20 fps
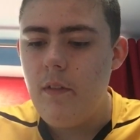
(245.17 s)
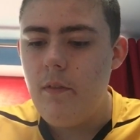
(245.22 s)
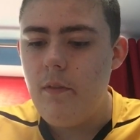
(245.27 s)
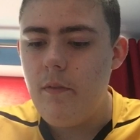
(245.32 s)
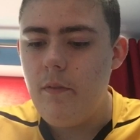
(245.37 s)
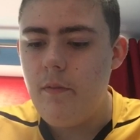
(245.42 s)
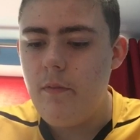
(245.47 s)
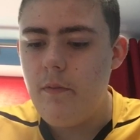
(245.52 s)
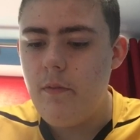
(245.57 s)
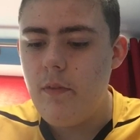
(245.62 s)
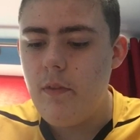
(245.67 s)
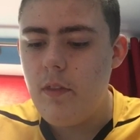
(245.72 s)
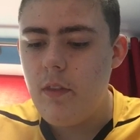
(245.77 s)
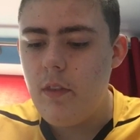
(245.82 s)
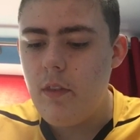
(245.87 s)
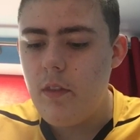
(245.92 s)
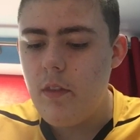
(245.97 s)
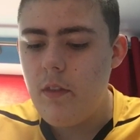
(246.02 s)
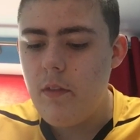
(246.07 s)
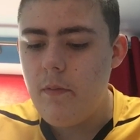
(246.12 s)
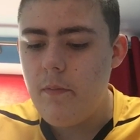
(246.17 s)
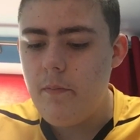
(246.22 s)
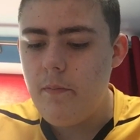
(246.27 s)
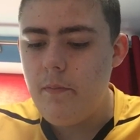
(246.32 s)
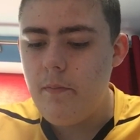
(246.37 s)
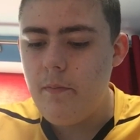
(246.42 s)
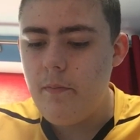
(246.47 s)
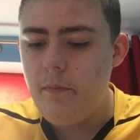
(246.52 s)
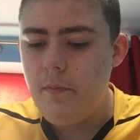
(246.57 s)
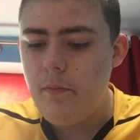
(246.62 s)

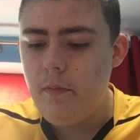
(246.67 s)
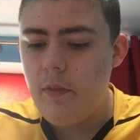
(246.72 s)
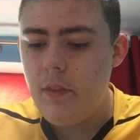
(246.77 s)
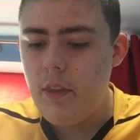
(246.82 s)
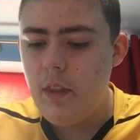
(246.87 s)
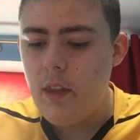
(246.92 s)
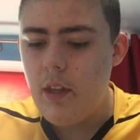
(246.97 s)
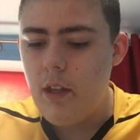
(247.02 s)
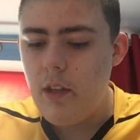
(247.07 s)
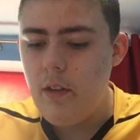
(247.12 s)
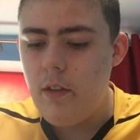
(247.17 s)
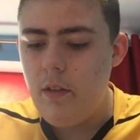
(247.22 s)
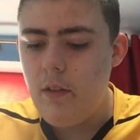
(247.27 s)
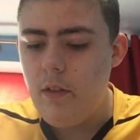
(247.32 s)
Nothing is said.